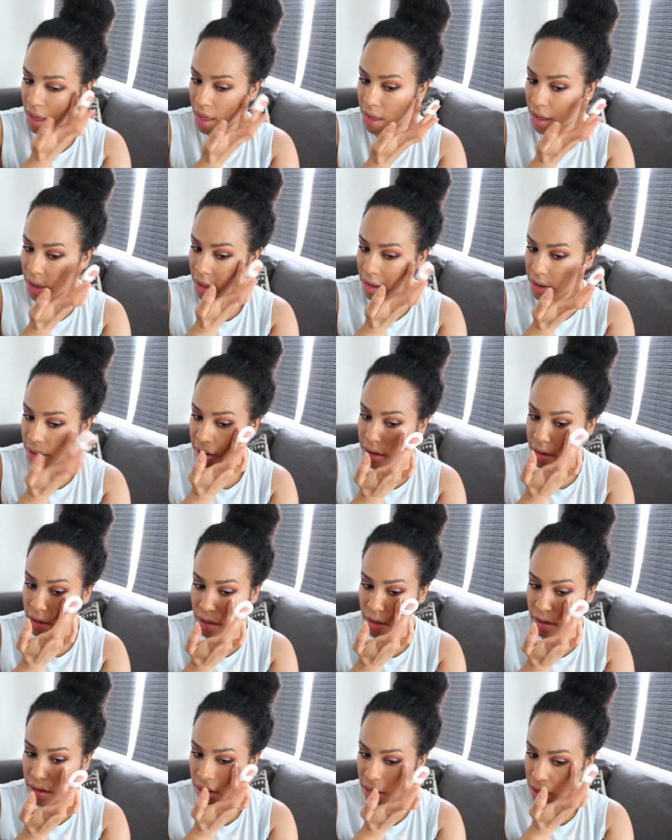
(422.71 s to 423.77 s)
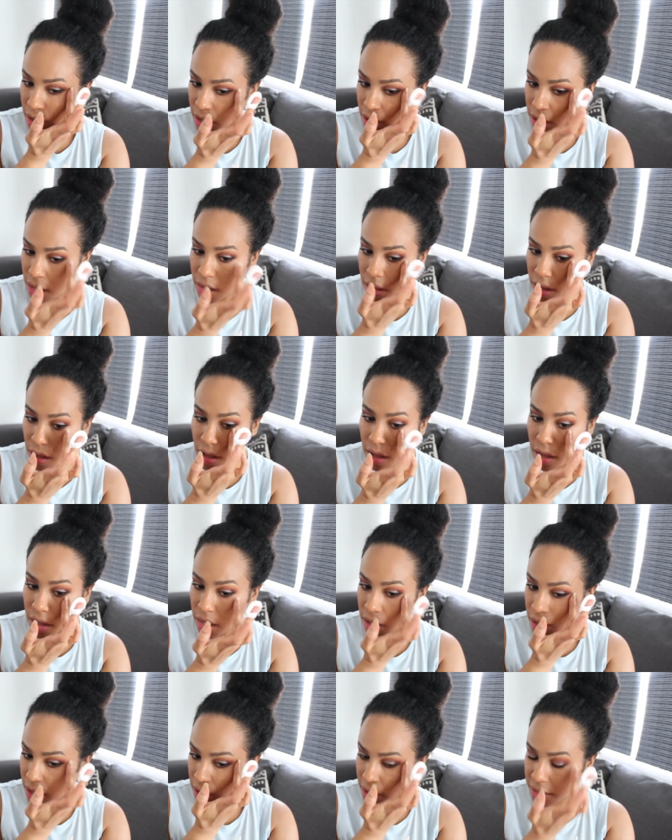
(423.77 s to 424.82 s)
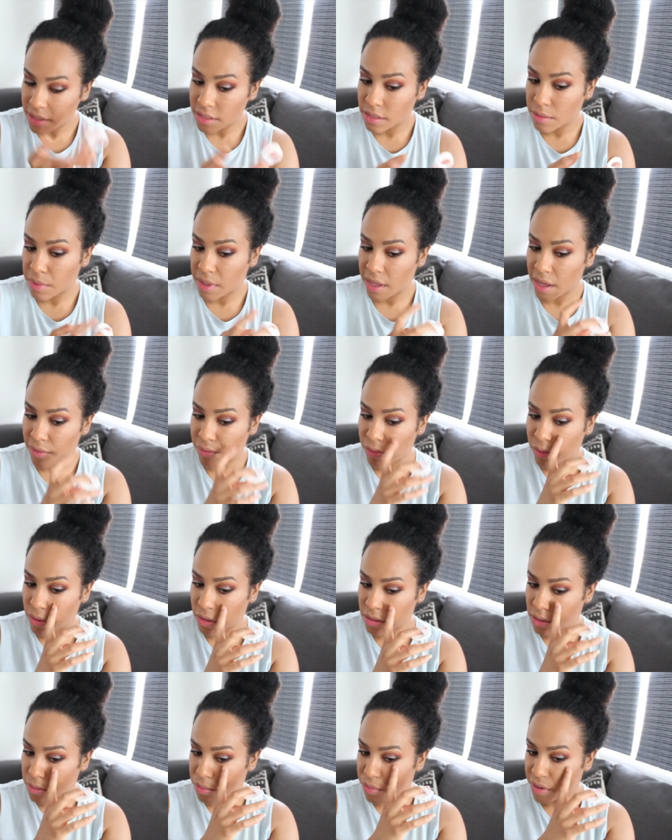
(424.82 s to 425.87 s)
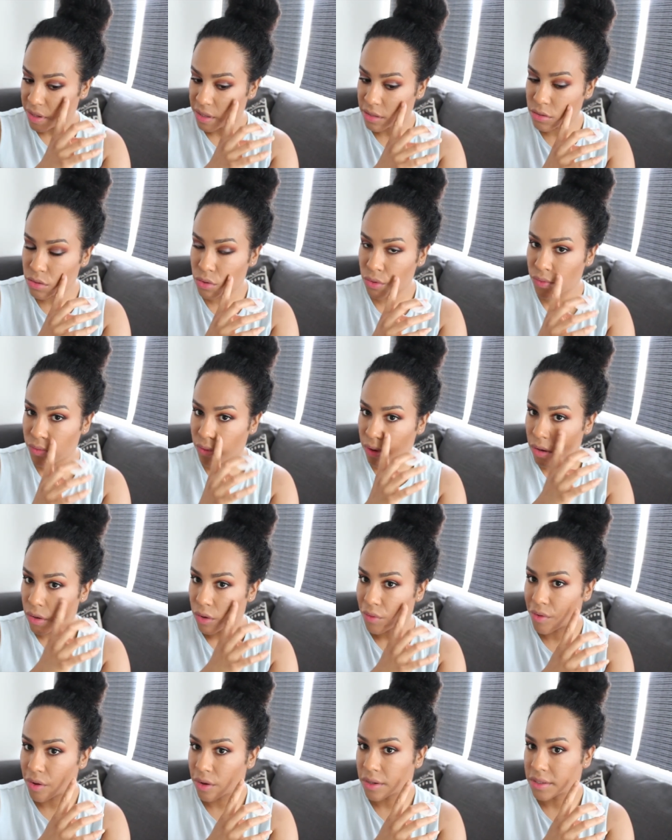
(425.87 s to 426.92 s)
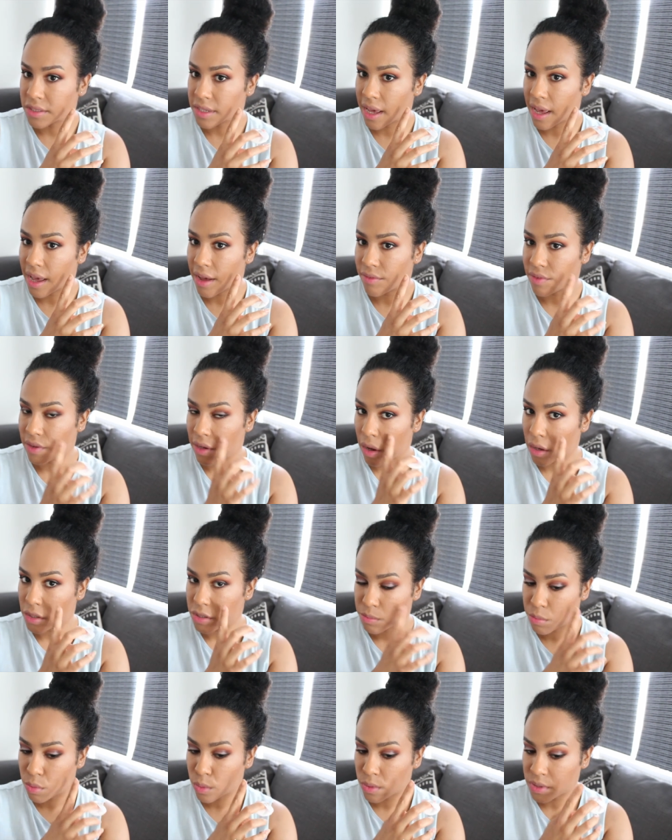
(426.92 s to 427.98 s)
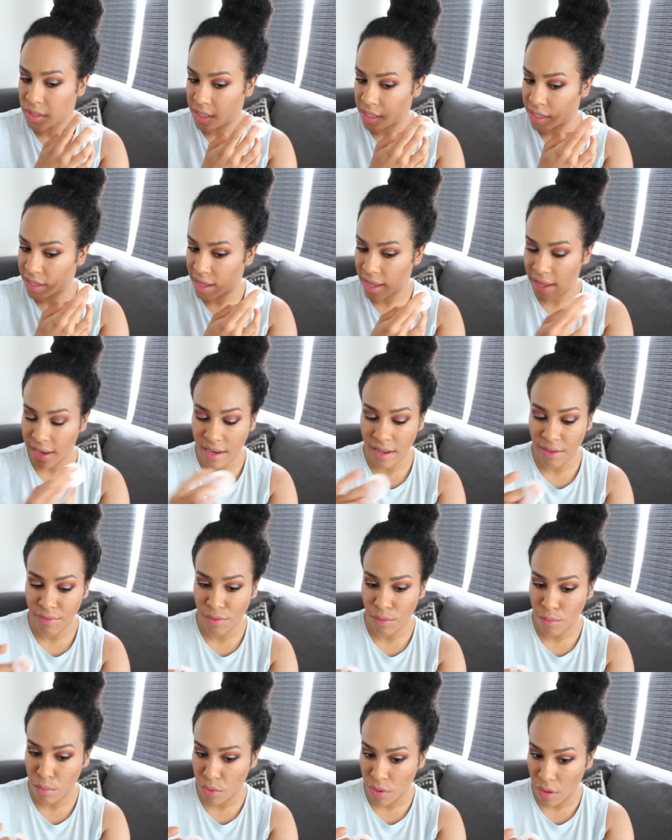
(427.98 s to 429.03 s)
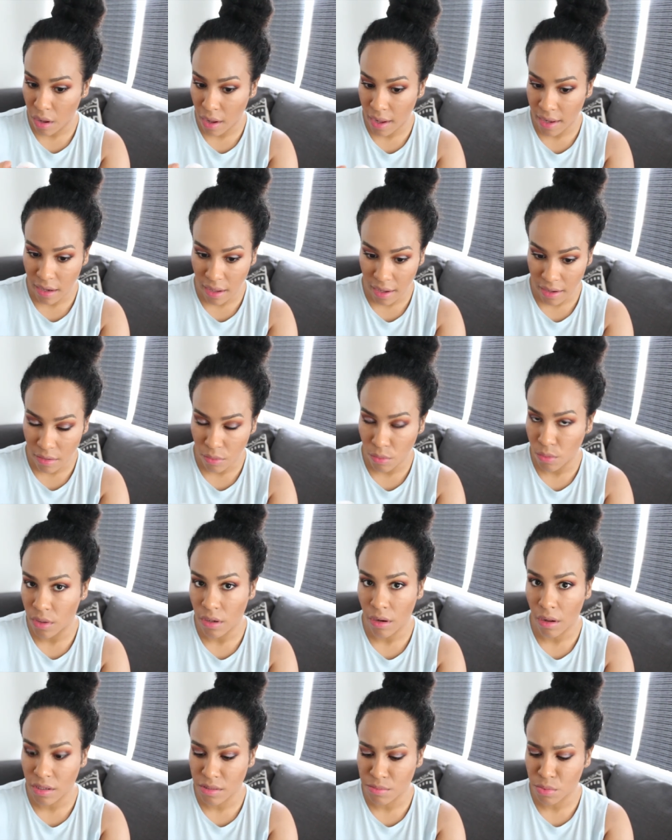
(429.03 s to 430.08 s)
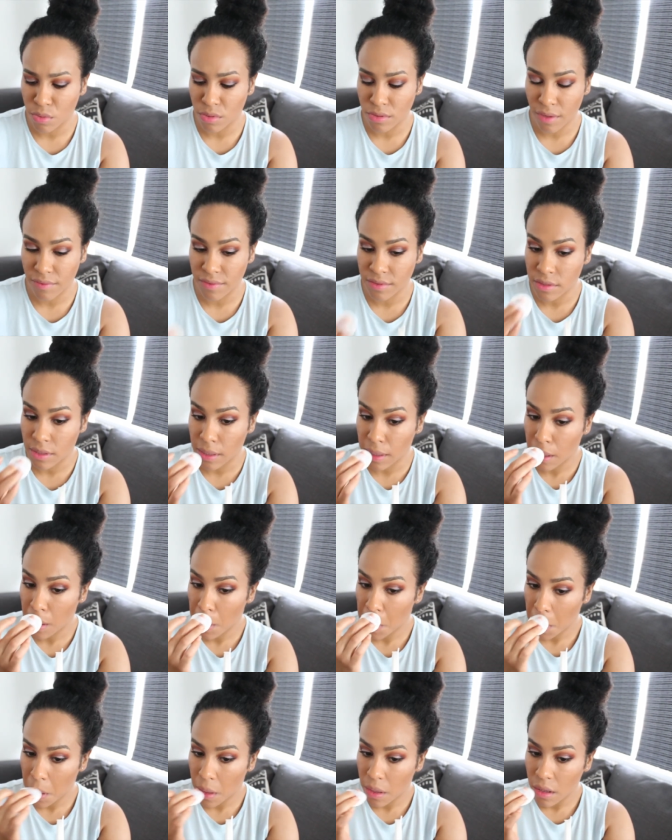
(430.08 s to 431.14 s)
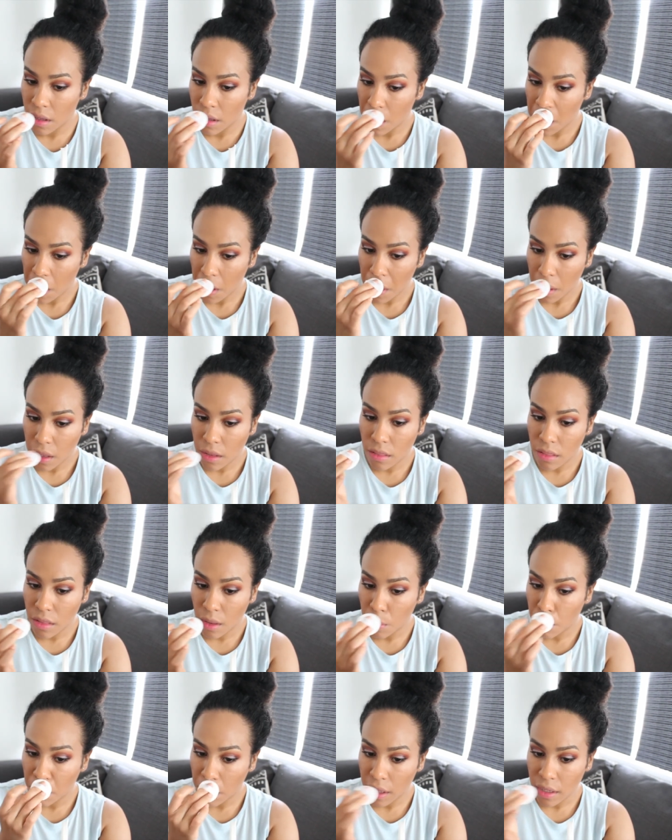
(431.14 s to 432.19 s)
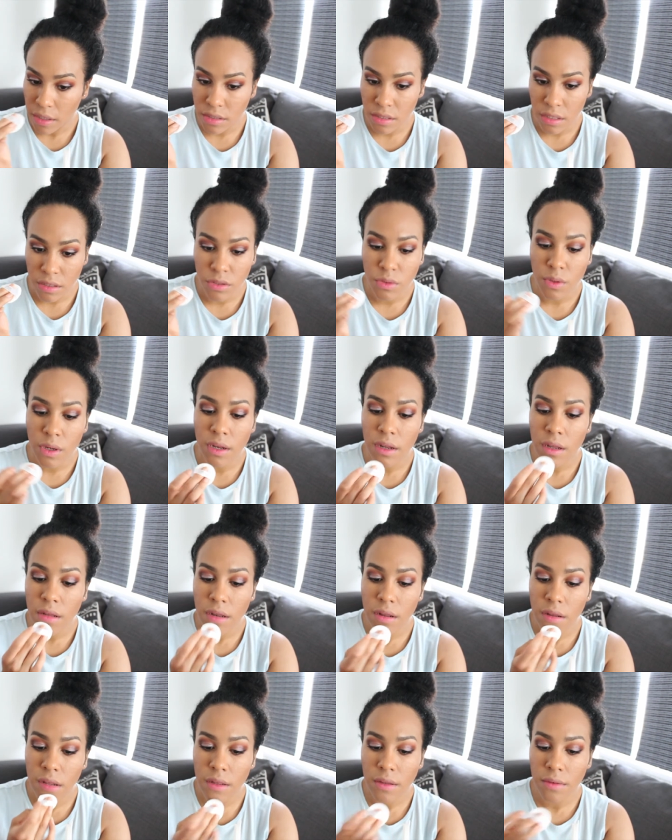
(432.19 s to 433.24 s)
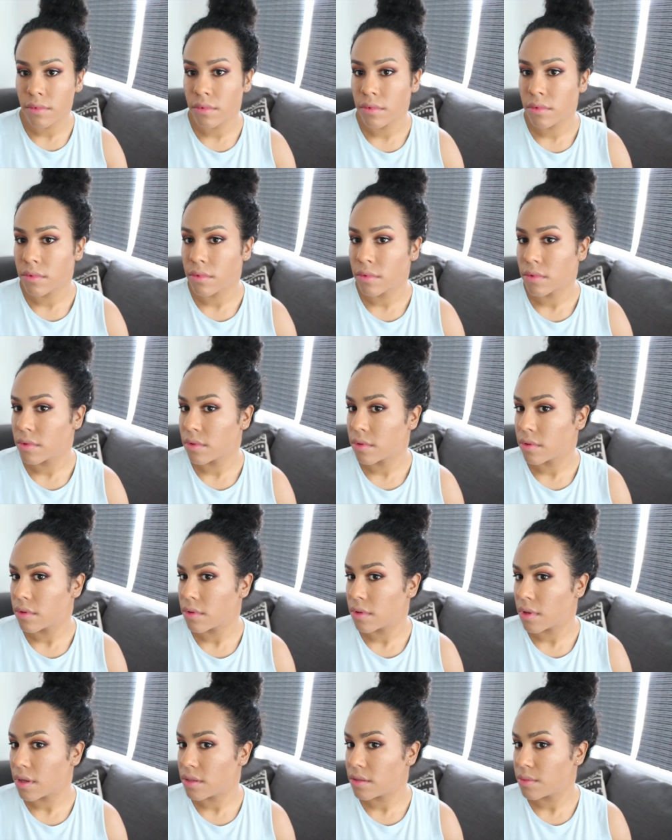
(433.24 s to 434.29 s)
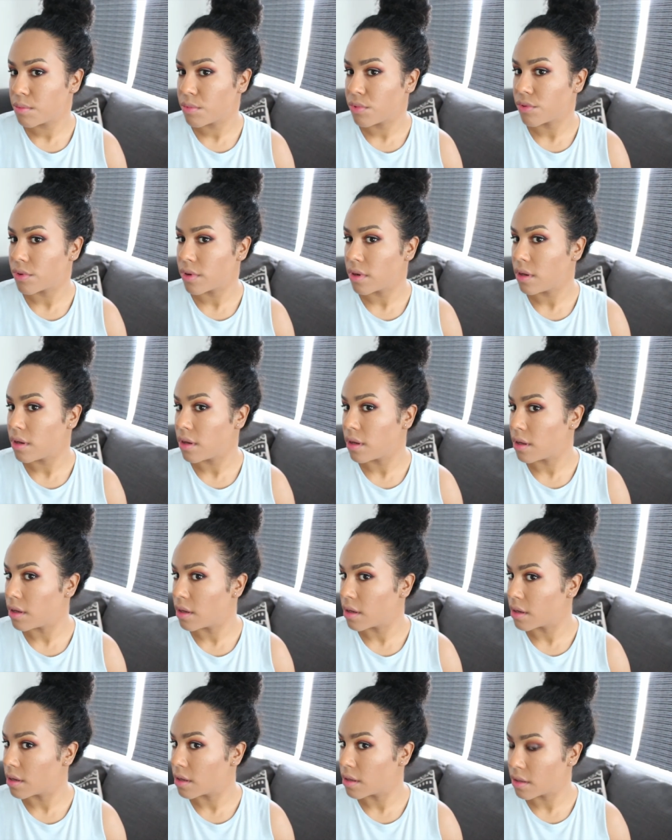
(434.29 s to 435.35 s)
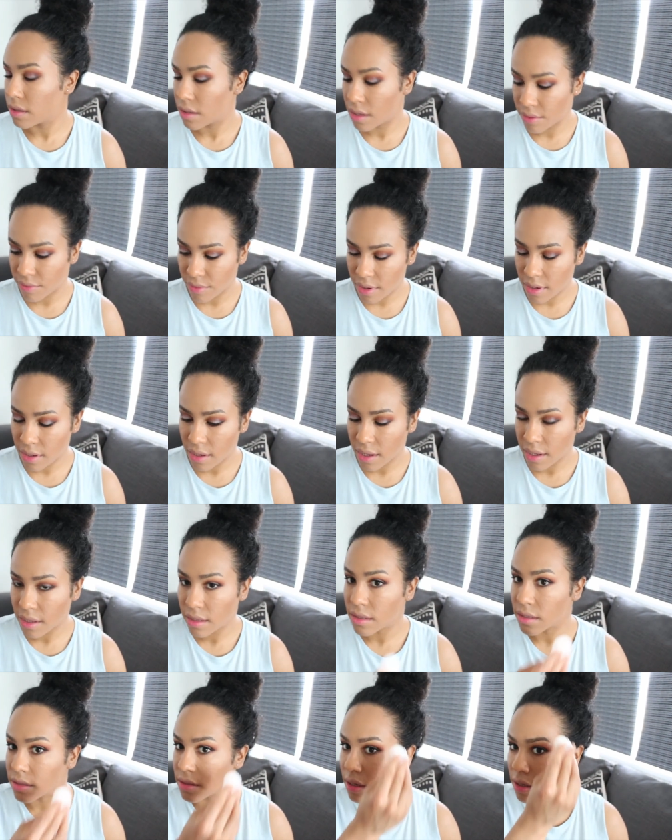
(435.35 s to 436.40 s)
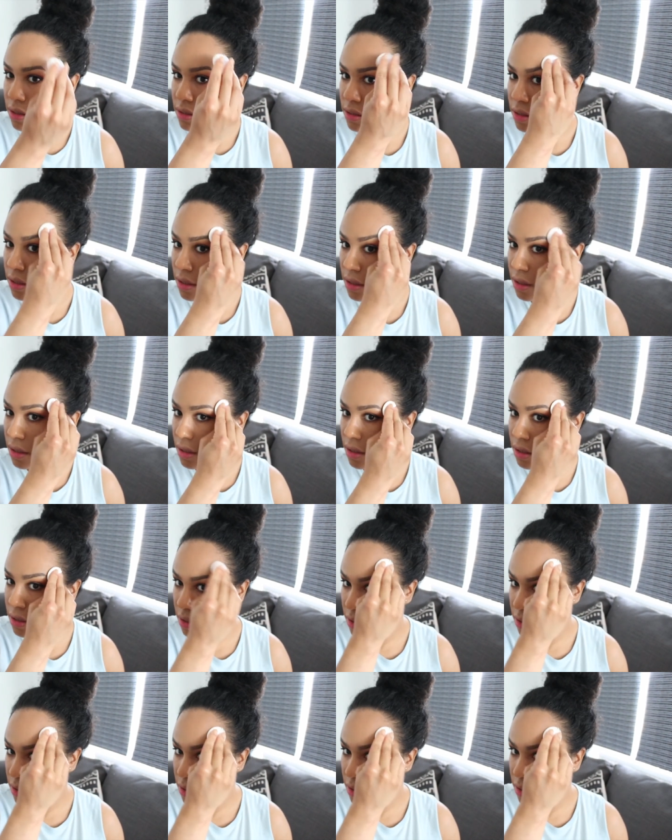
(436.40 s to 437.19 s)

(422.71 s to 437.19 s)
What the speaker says: And I need to be careful not to bring it too far over because I have large pores here, and if you put highlighter on large pores, obviously they will be accentuated. Pretty. I really like this actually.